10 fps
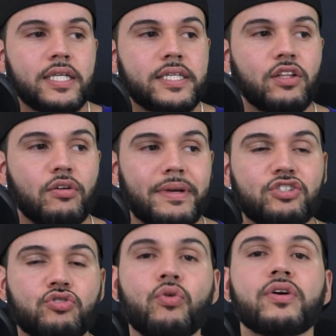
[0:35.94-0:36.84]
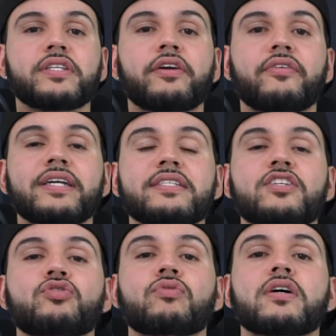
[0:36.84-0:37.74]
Take a look at my store, Dereck Reacts dot
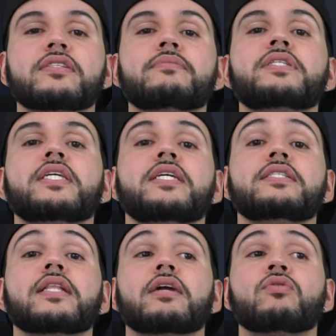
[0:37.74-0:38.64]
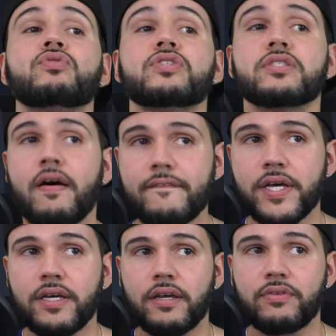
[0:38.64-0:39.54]
Store custom tees, a lot of cool stuff.
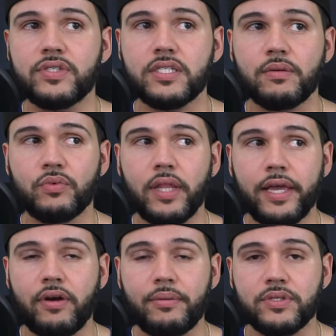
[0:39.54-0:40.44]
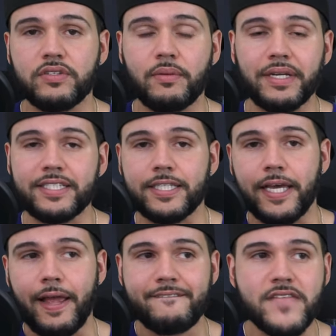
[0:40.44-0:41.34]
If you see something you like, grab yourself something nice
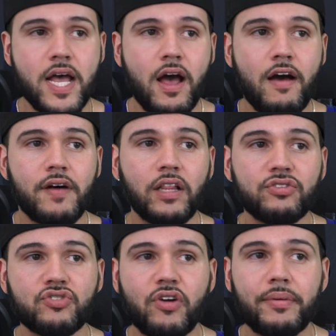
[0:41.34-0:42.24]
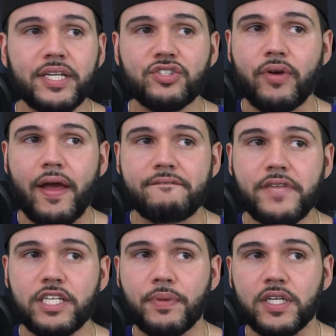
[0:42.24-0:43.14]
today. Follow and subscribe on Instagram,
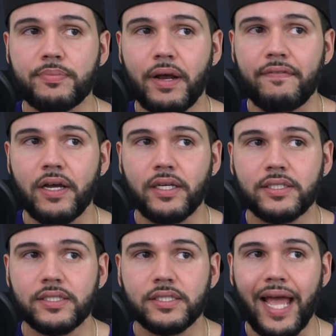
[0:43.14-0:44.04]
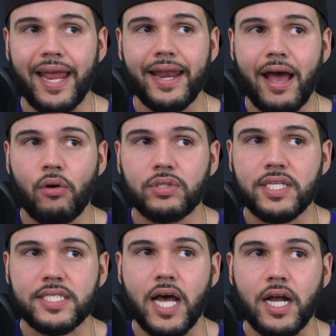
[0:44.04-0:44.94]
Facebook, Spotify, and now
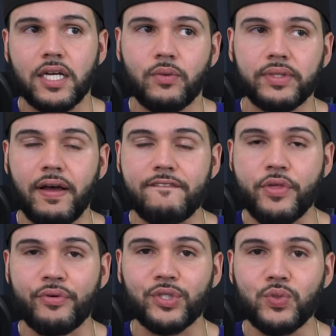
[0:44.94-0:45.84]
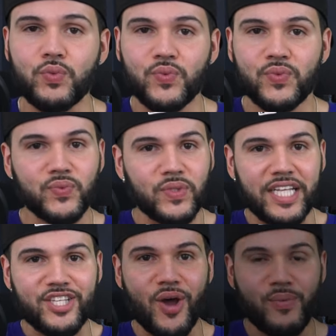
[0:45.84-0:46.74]
TikTok. Without further ado,
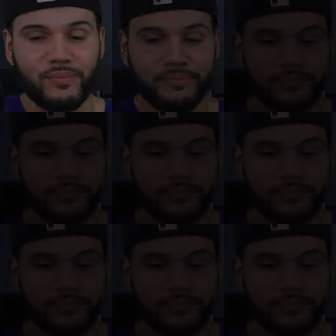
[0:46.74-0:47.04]
let's go.